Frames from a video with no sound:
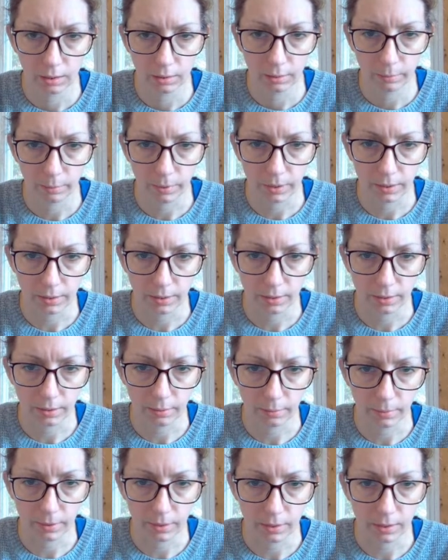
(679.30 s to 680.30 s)
Might
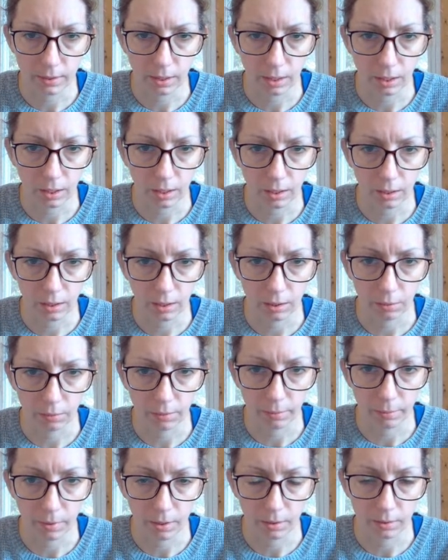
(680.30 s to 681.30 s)
seem insane that we
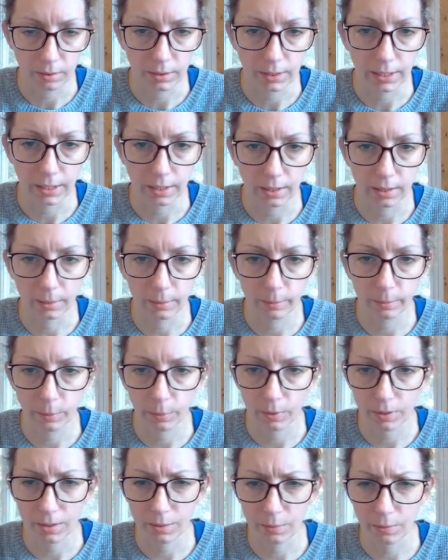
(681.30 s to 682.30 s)
modeled that in, but we
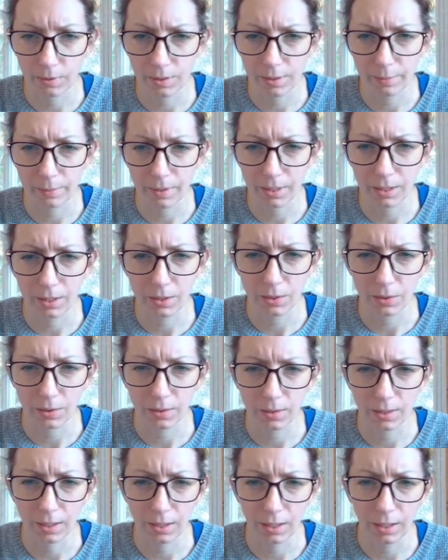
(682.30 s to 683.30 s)
just wanted to make sure
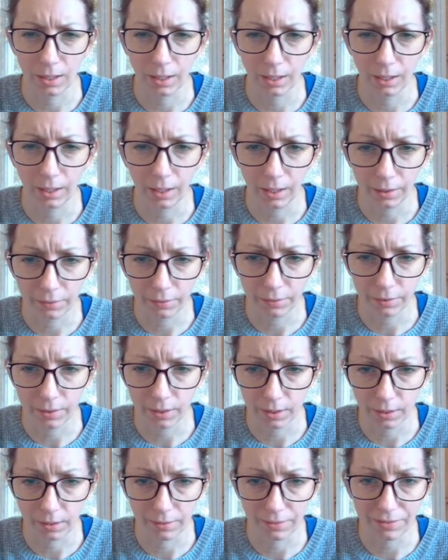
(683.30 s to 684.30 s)
that
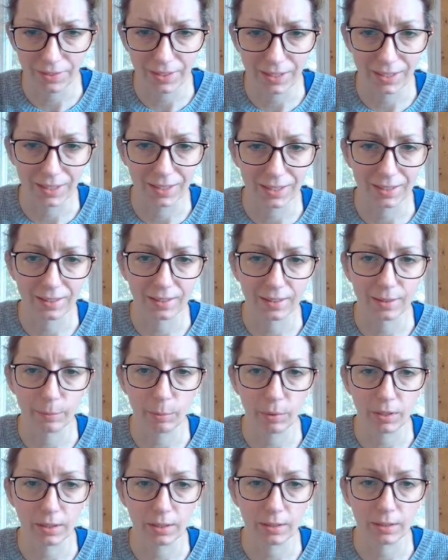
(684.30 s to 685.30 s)
everything fit because the
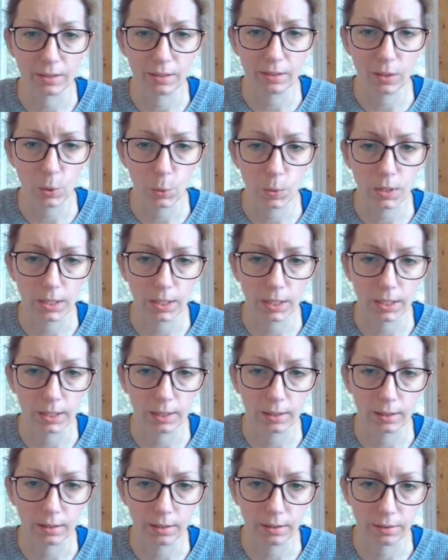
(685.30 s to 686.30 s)
space is so tight
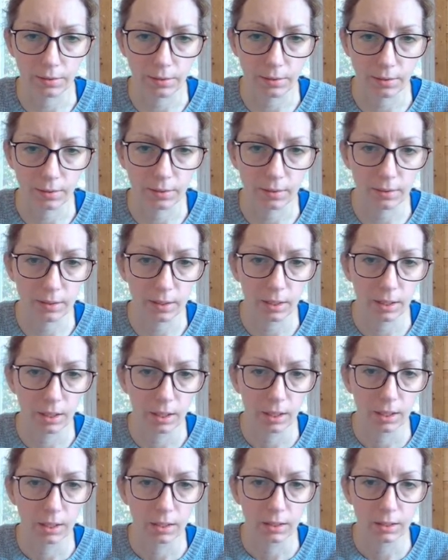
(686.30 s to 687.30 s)
that there's just
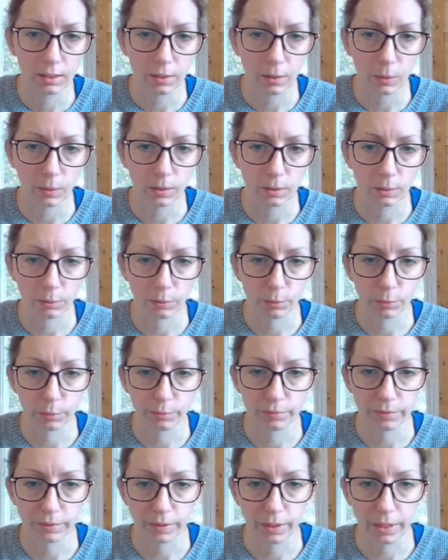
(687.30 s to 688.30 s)
so little room
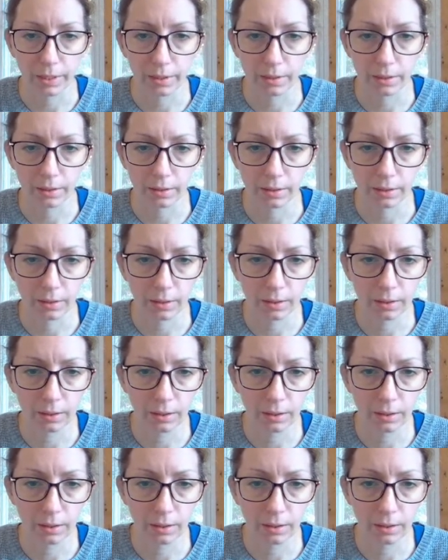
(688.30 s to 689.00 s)
for error.